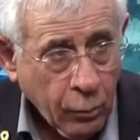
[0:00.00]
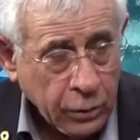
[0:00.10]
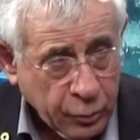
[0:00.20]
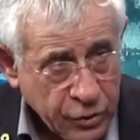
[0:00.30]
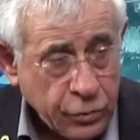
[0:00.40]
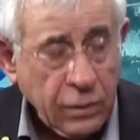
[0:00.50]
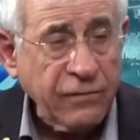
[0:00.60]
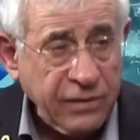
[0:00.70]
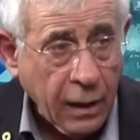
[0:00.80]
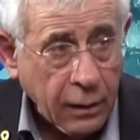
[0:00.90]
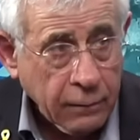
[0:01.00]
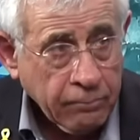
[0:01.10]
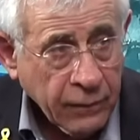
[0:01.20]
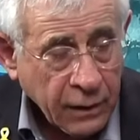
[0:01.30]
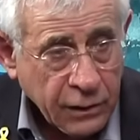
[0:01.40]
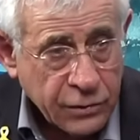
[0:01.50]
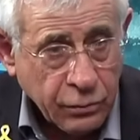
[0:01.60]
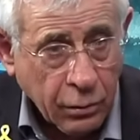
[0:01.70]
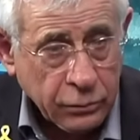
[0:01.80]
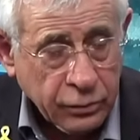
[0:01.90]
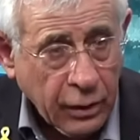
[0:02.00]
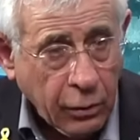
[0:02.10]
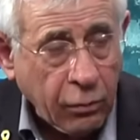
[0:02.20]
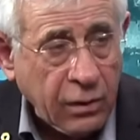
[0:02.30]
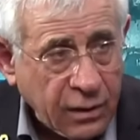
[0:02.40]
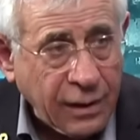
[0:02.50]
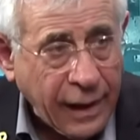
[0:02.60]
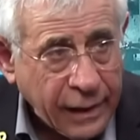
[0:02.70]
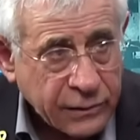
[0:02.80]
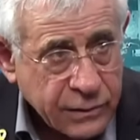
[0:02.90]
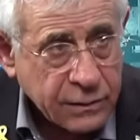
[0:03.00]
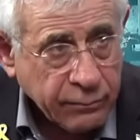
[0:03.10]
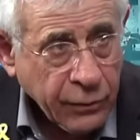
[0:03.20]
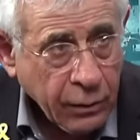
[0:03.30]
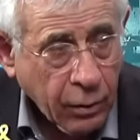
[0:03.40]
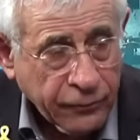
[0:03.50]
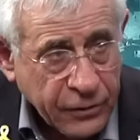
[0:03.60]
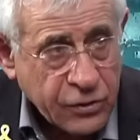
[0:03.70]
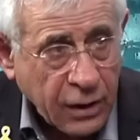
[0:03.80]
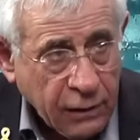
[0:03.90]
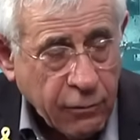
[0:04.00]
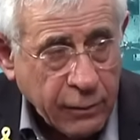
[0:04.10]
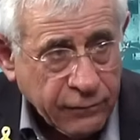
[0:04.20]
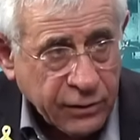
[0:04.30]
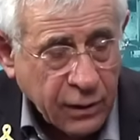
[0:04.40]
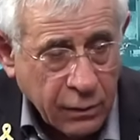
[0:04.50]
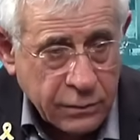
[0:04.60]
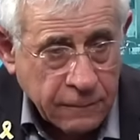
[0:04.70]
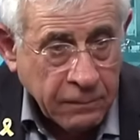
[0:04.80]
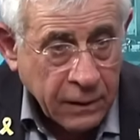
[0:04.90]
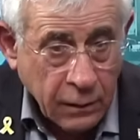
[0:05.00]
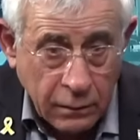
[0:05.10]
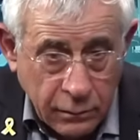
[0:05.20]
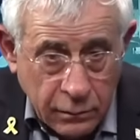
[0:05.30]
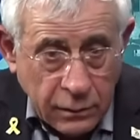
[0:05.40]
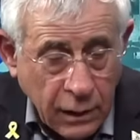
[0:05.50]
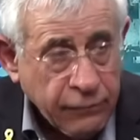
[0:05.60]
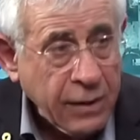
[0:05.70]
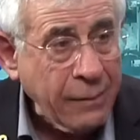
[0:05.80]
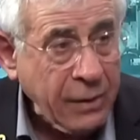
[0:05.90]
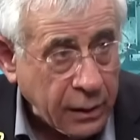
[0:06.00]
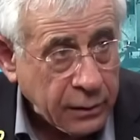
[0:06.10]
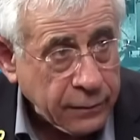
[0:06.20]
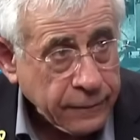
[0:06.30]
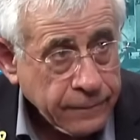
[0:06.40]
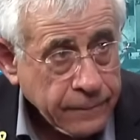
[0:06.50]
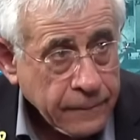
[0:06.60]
what we should have done is to go to the local clans of each and every one of the towns, have an emirate.